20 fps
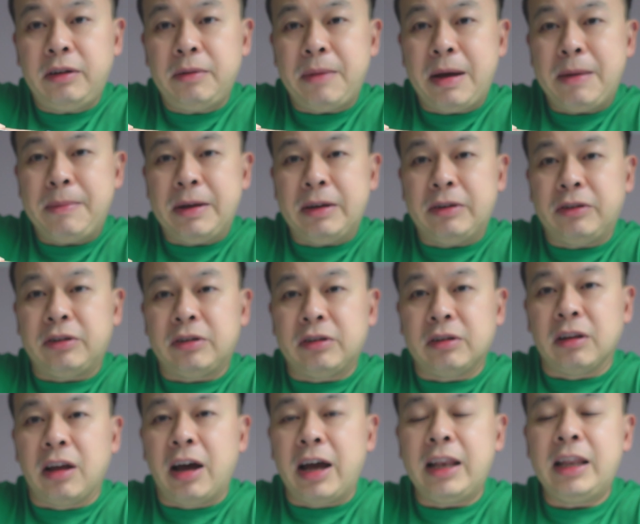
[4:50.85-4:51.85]
It may be
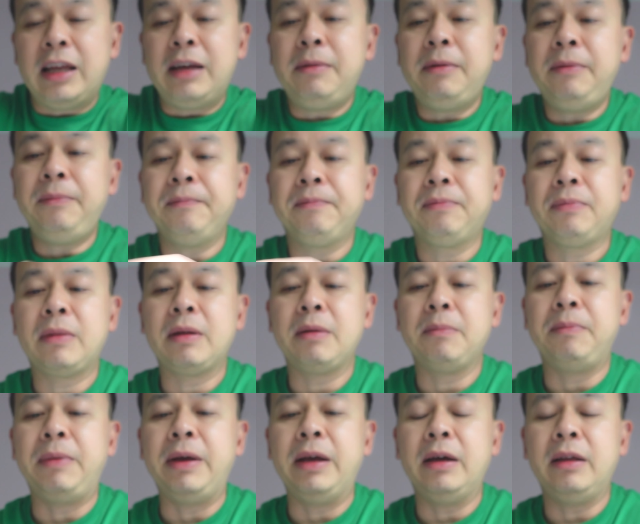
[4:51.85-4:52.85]
slightly
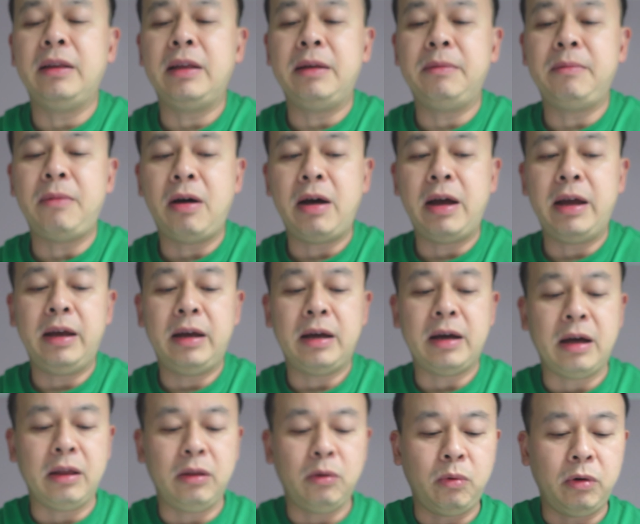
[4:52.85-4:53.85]
bigger than my
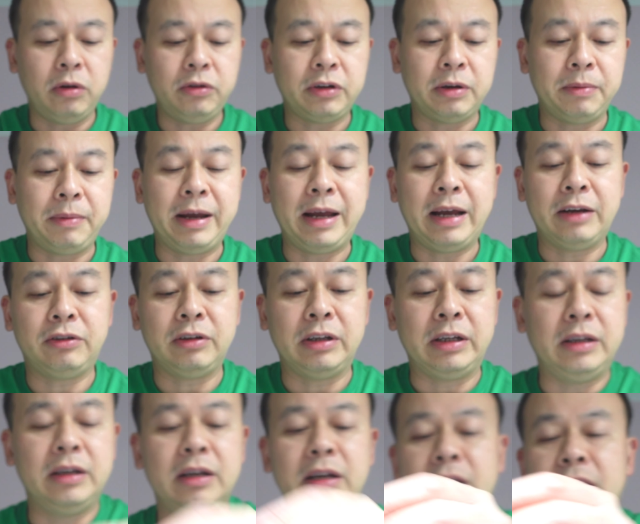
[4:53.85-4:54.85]
other watch. I may
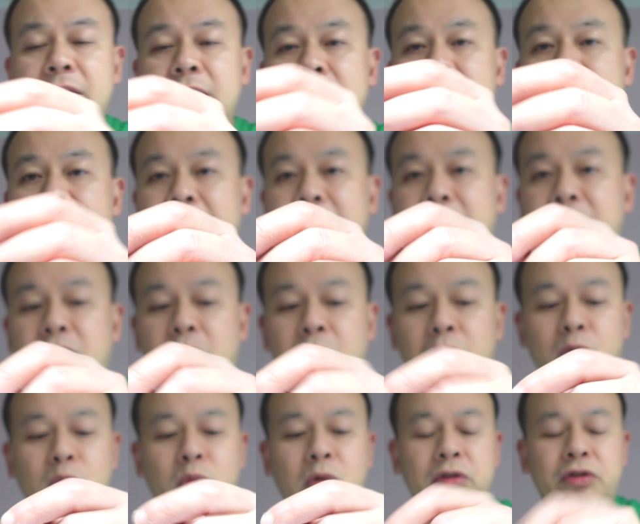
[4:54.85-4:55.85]
actually take the
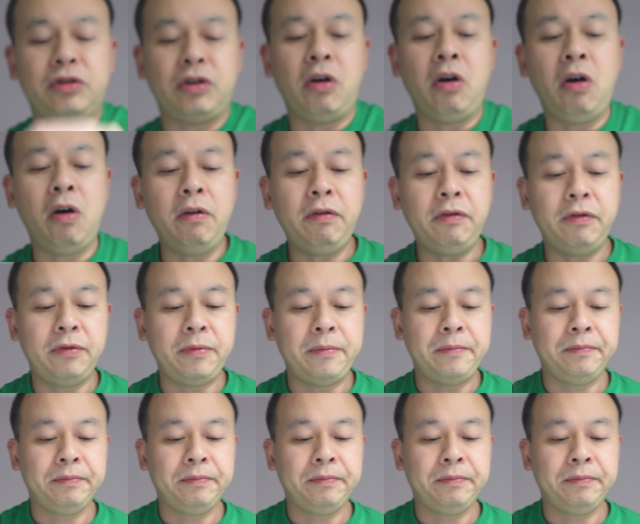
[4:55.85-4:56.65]
old watch off.